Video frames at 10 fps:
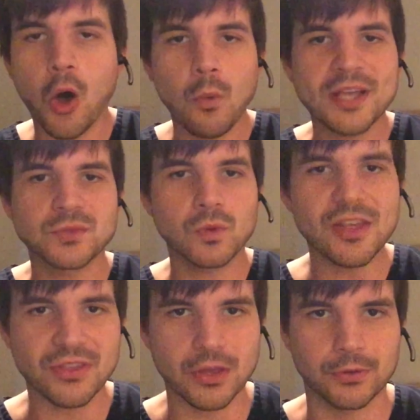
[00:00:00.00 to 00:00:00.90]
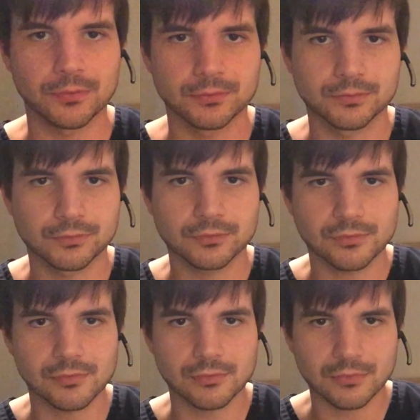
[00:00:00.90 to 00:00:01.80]
always with you,
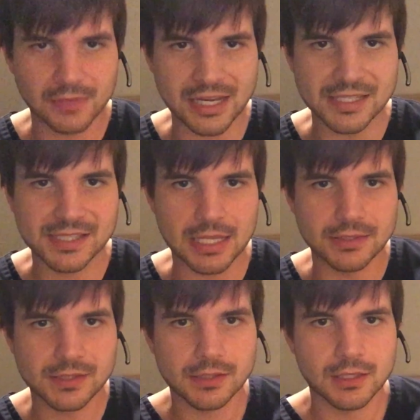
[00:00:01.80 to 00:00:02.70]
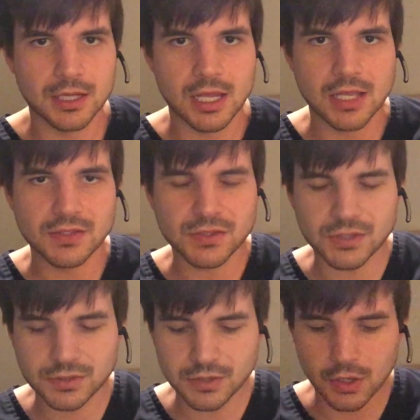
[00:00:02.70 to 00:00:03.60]
in a sense.
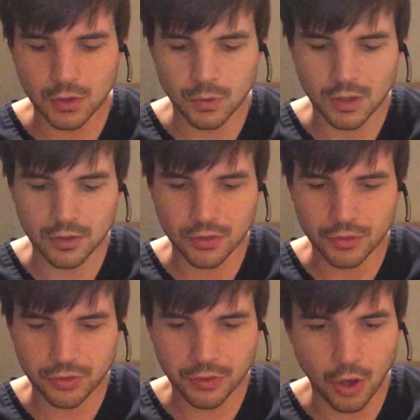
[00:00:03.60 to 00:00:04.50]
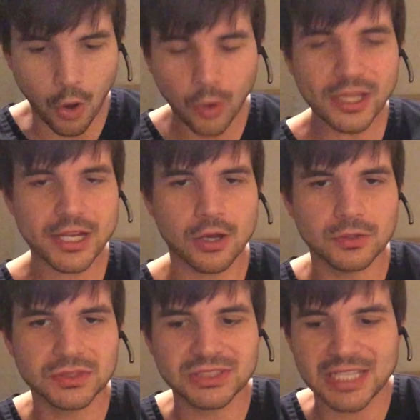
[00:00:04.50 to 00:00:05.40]
So the Holy
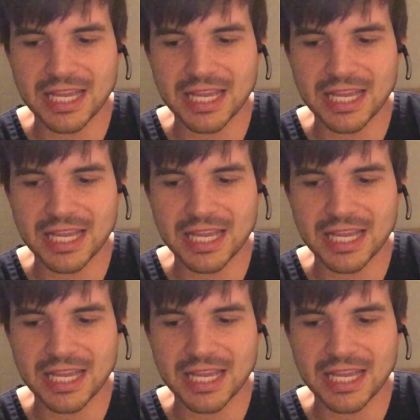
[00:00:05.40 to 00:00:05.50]
Ghost